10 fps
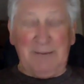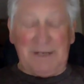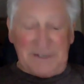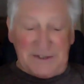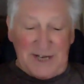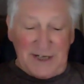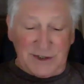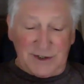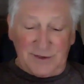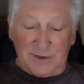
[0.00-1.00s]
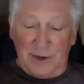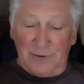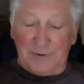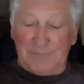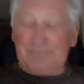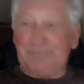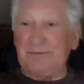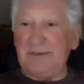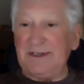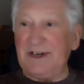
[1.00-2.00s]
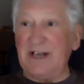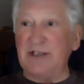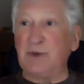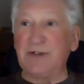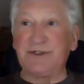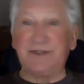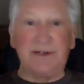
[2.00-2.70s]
about the stages of growth, the next question